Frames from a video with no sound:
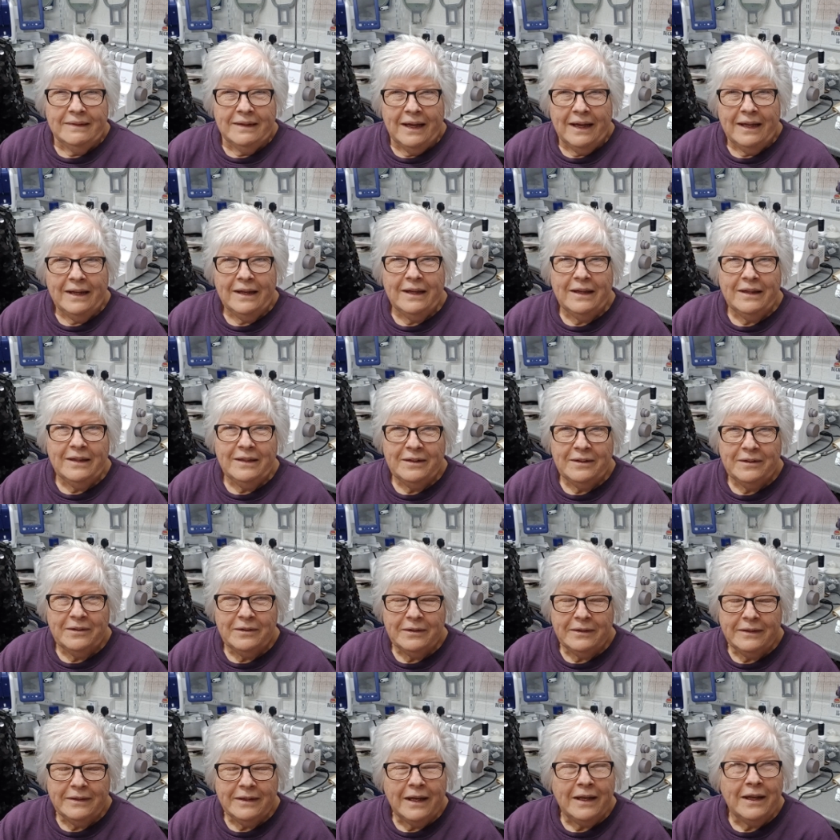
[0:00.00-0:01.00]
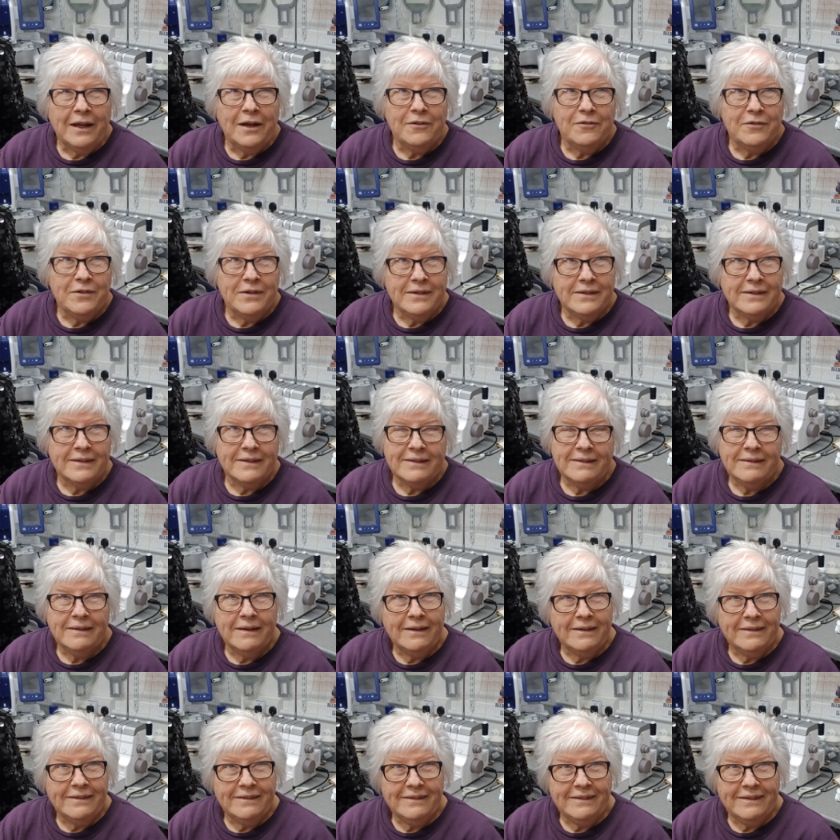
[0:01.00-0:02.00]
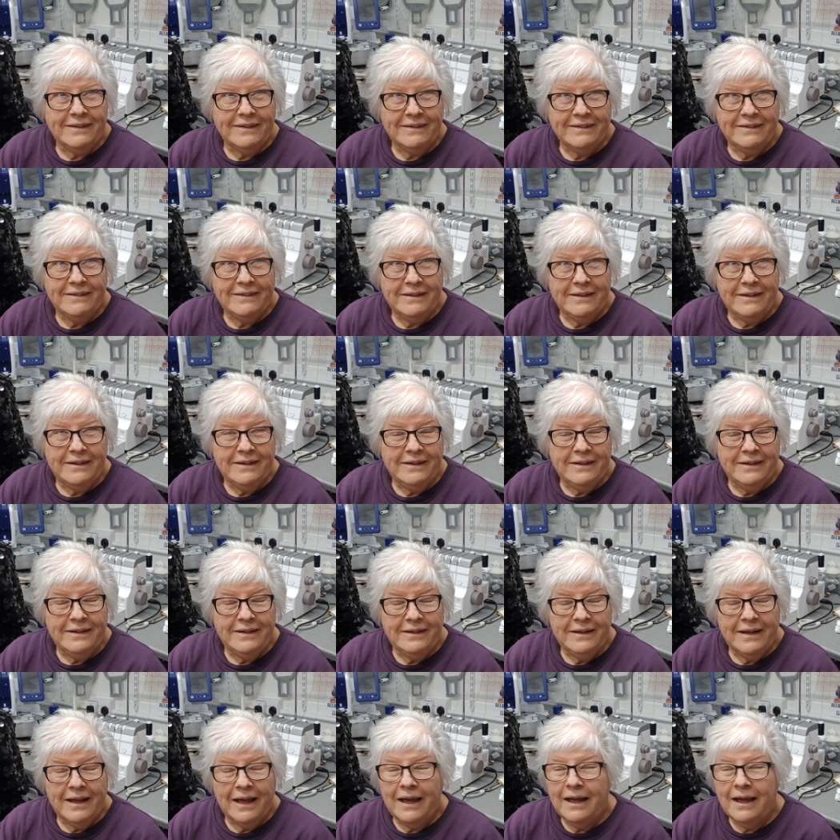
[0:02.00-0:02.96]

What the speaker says: And I thought, shall I risk a size 16?